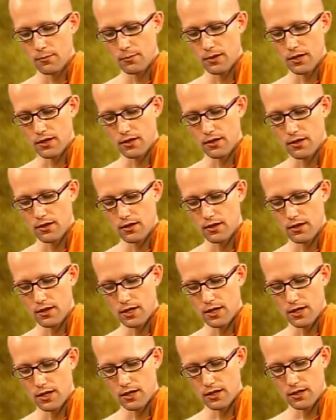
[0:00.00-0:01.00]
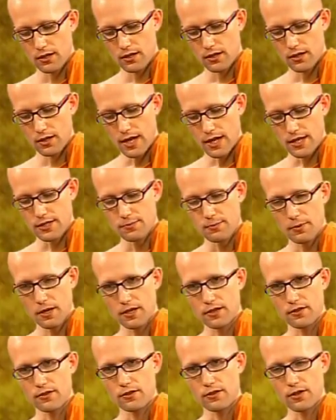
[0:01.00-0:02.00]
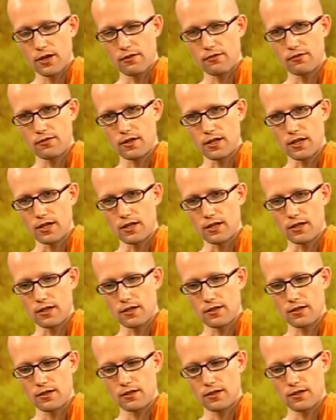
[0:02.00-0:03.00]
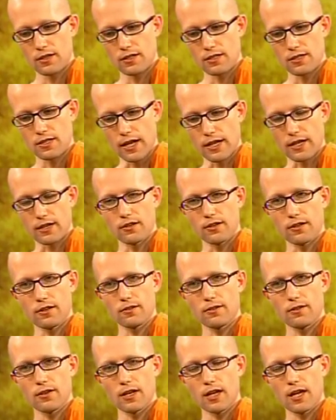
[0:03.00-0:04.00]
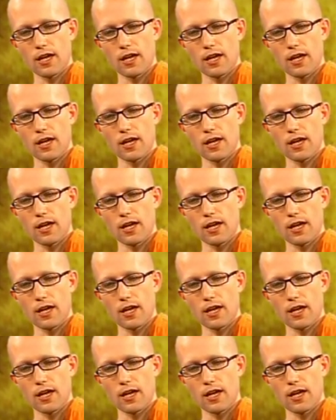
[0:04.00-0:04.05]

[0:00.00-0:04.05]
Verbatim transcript: But the next part of the, of the, the cycle